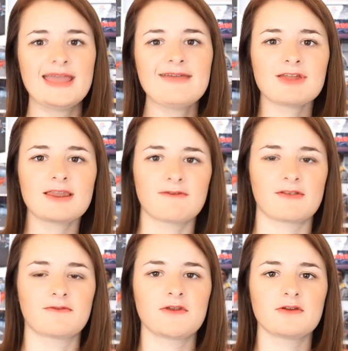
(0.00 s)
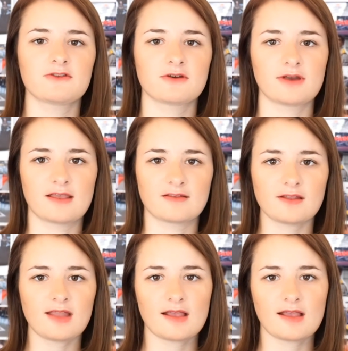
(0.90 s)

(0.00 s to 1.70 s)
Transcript: Even if his future is not